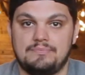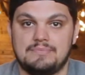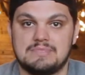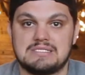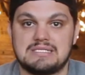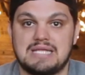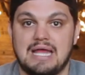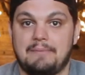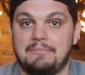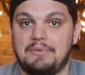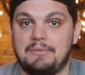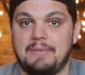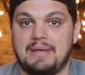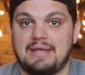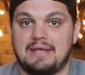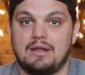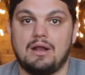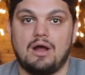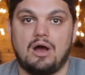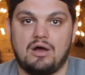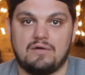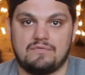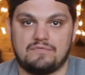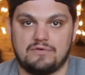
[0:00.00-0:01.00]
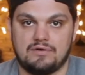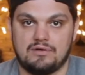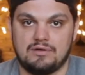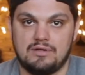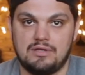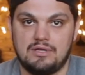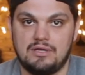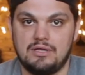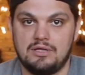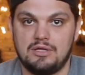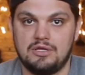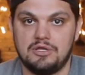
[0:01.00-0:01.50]
It's time to make an offer.
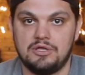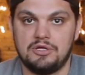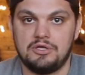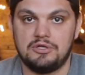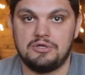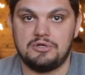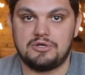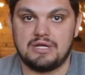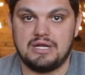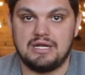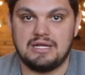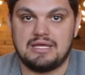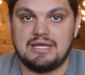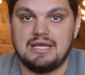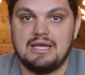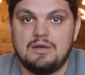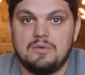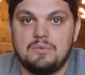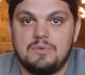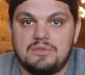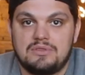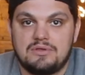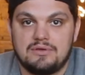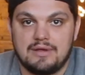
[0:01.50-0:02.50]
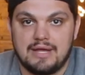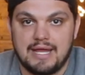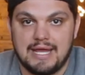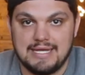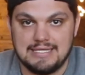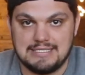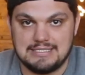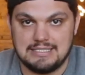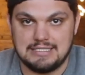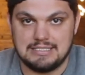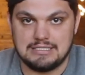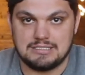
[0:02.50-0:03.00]
You're gonna get with your
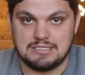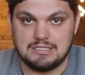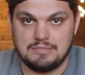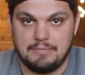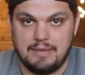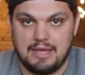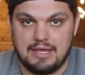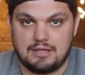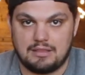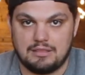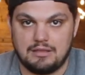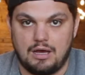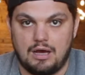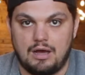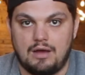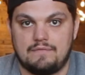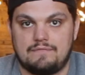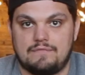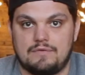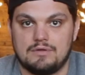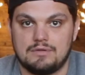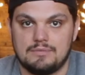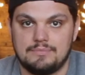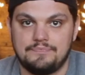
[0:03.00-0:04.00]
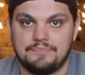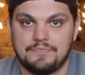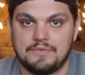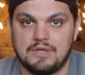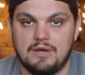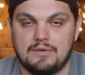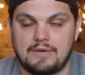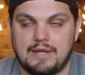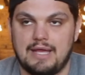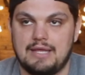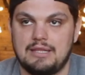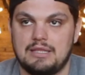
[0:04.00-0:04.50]
agent to make the offer.
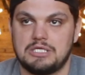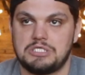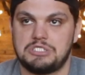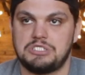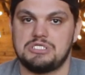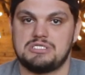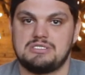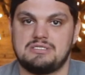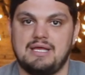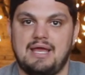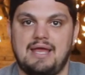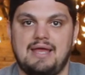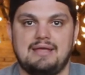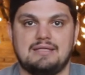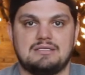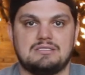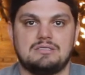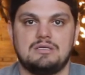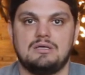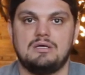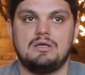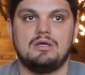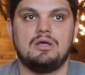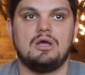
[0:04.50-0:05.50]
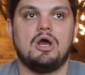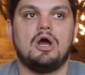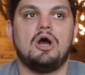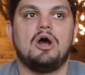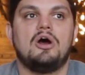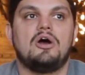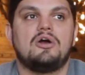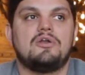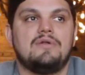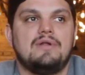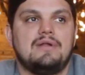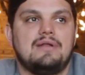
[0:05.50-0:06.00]
Okay, let's just say it's
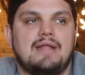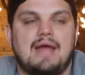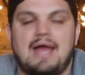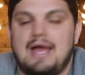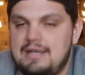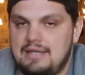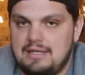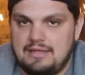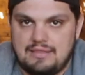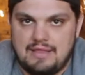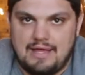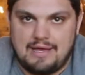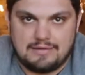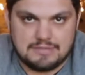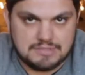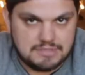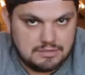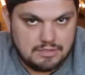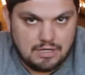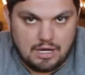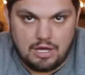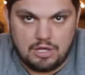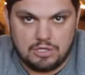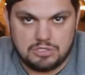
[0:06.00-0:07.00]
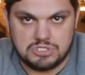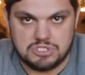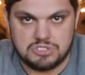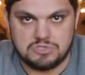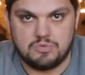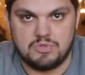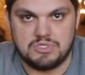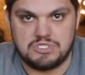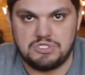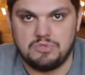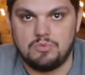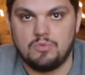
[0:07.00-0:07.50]
$190,000 is
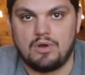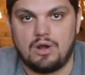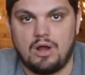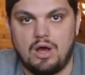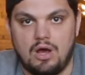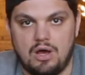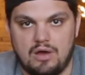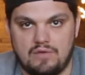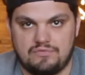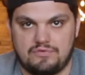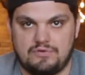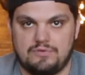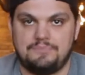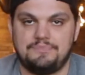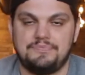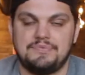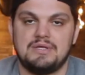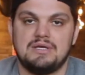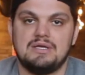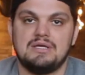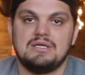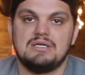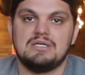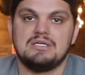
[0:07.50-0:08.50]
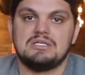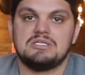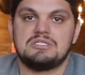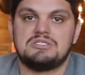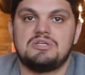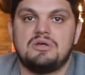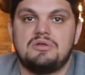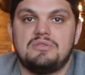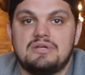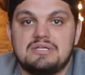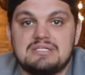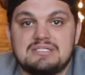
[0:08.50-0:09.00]
what you want to offer.
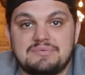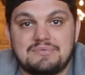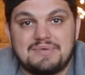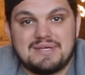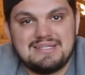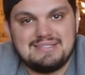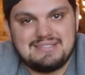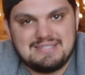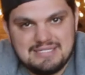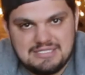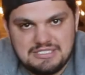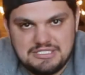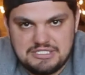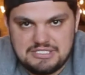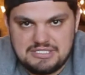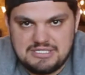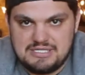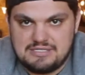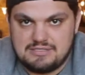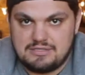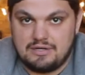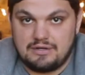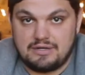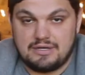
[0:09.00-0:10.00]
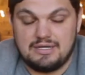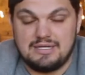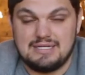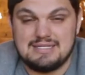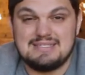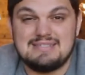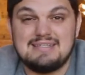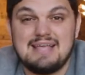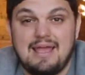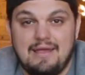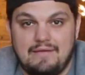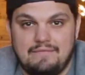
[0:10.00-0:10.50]
So there's some contingencies that are going to
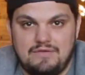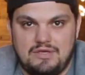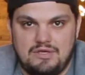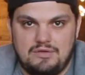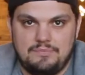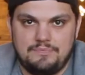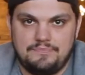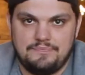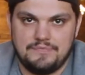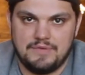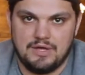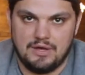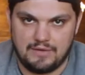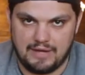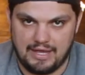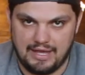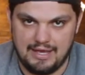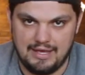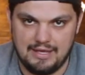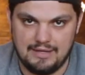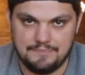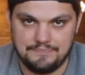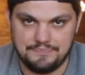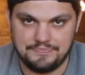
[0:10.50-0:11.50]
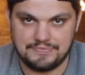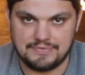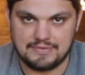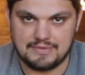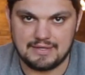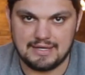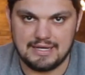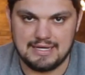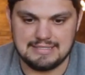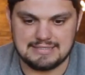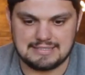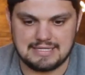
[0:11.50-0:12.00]
save you, okay?
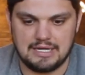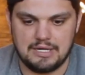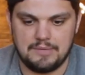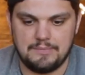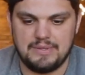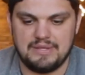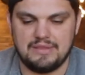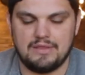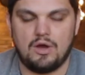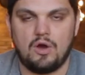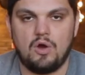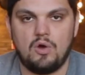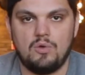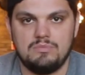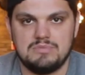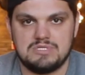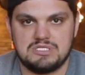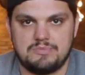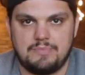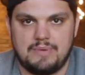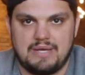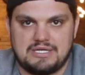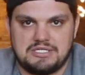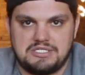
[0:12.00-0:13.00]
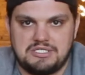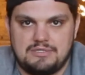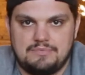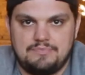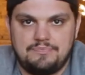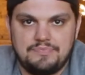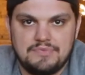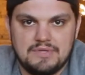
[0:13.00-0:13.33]
It's going to be the home inspection.